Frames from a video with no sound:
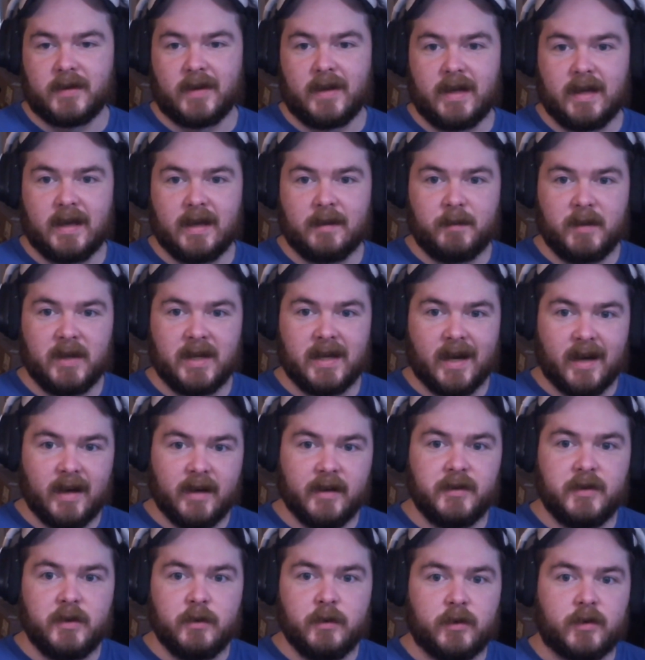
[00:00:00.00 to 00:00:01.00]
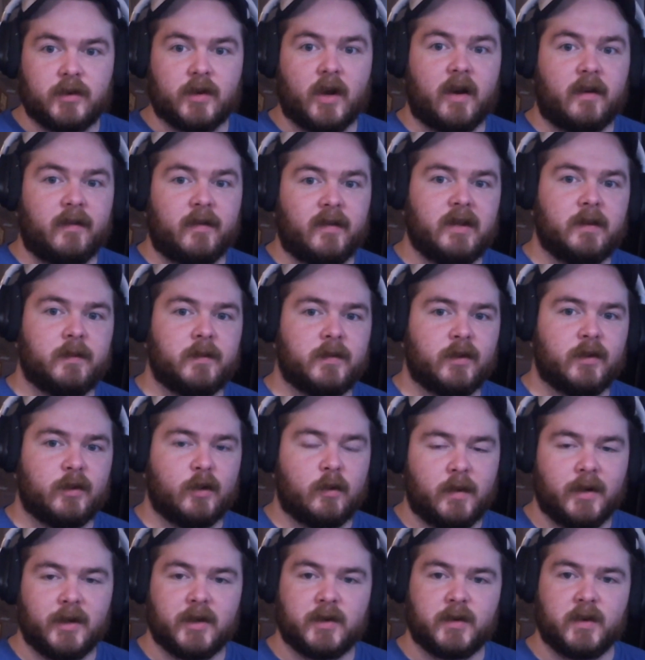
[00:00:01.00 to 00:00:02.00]
Like, because you soften them so
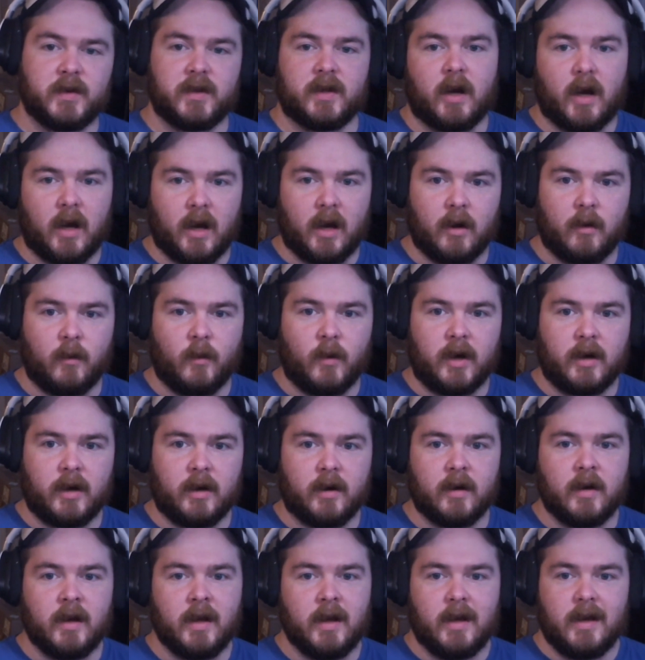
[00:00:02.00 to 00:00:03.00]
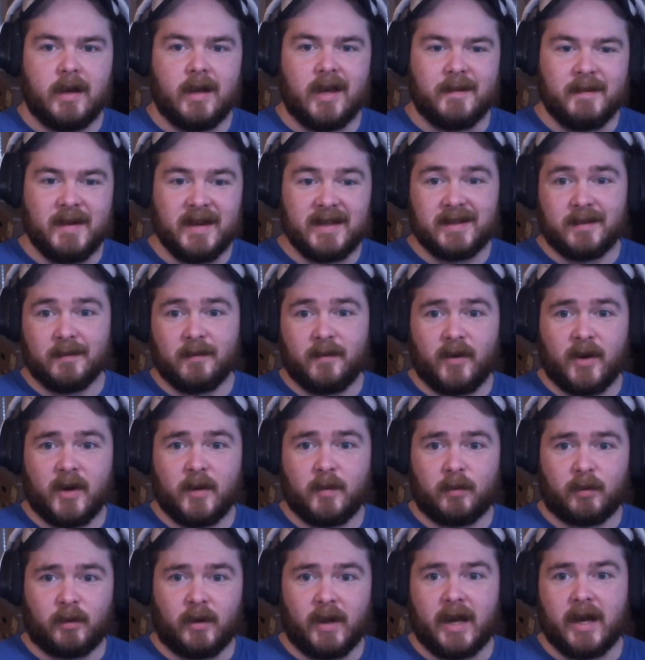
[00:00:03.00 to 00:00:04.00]
much with the hot water, it makes them very
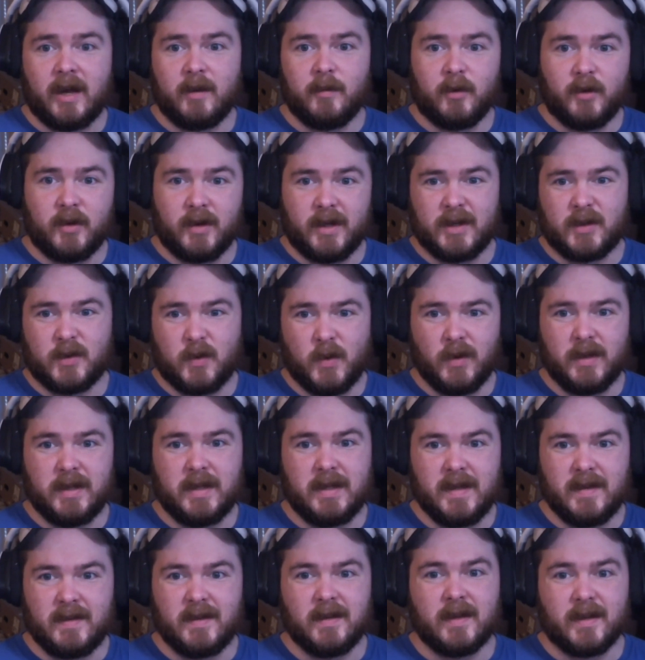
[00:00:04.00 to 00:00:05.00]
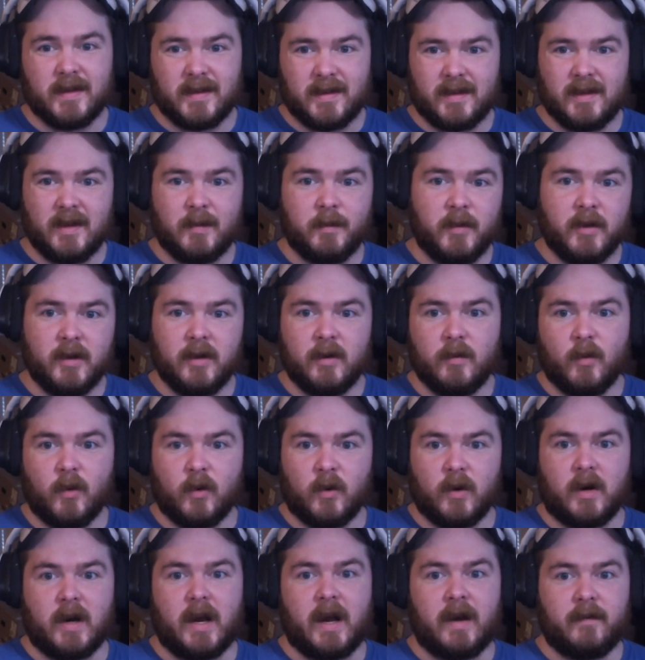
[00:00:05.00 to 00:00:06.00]
pliable, and it's really easy to snip them
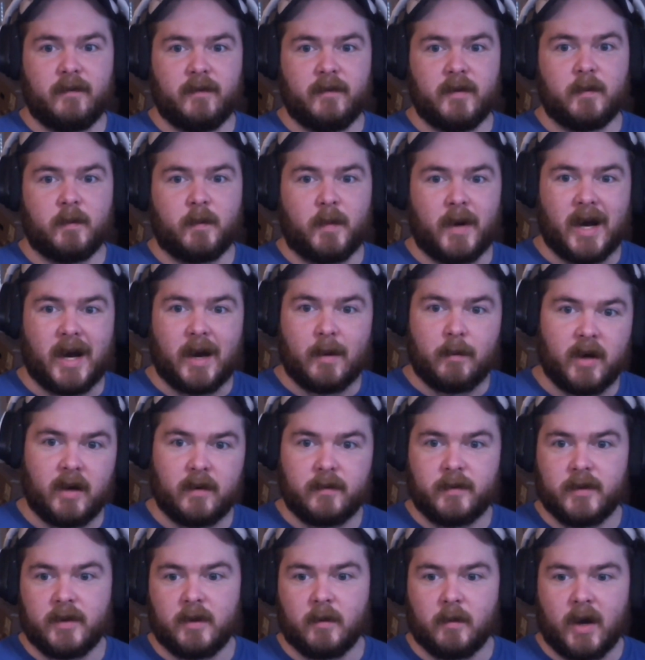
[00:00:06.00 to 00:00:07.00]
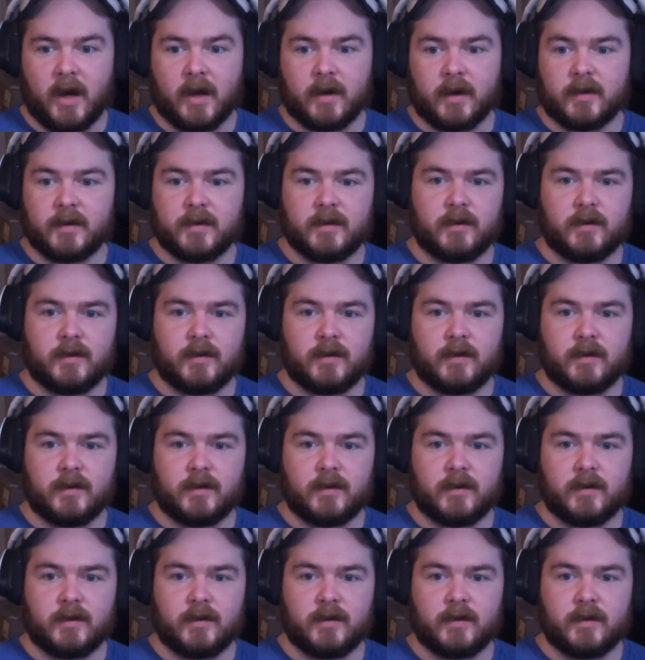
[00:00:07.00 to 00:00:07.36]
or have them pop off of the model.